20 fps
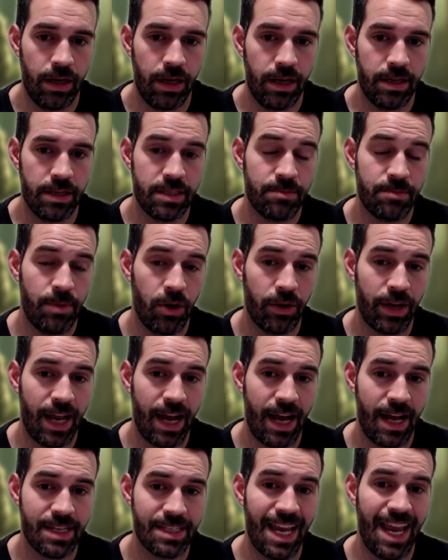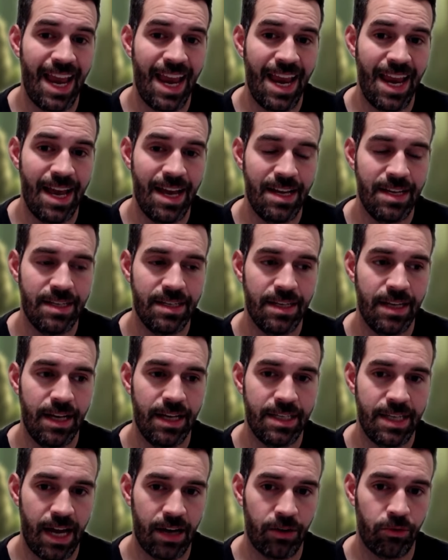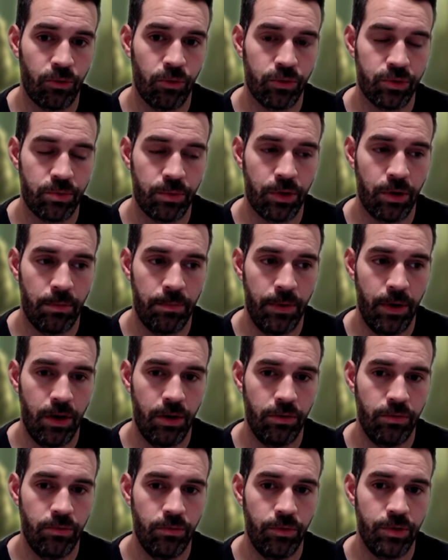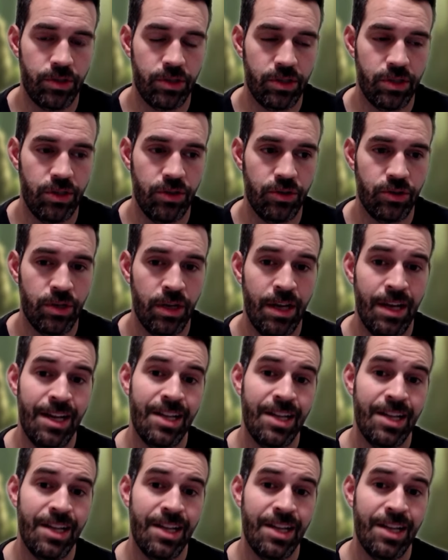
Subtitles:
spell cast and attack rolls with our bow, which is huge.